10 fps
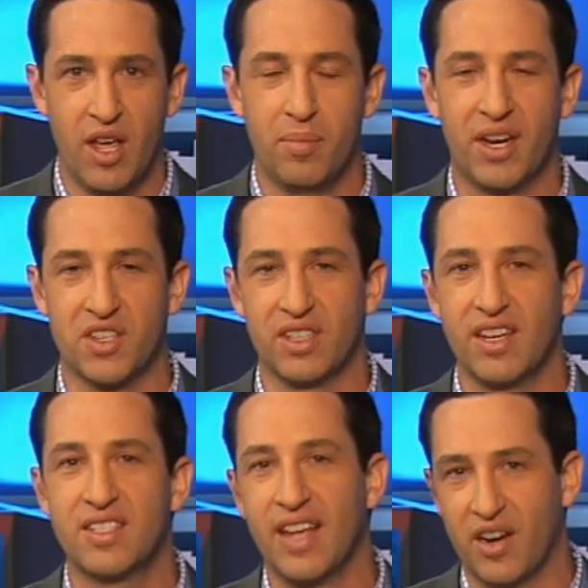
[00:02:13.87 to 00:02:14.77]
because at
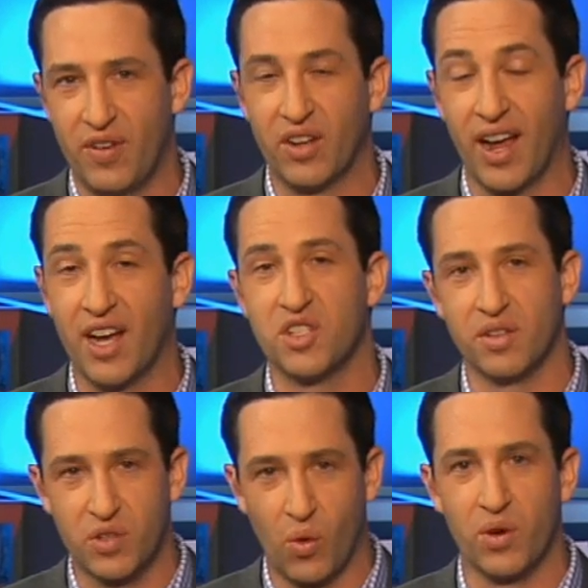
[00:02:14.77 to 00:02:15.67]
least the NFL guys are,
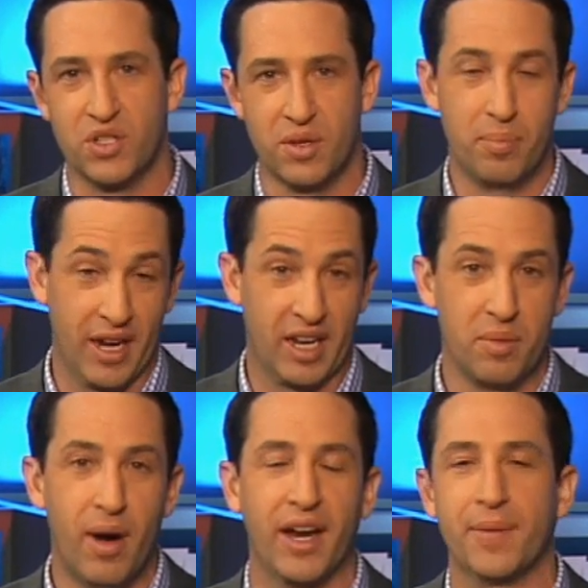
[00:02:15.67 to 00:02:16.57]
of course,
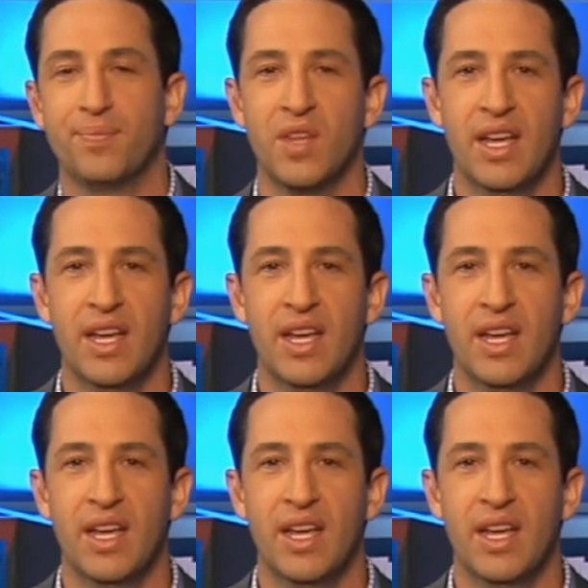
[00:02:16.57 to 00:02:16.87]
making money.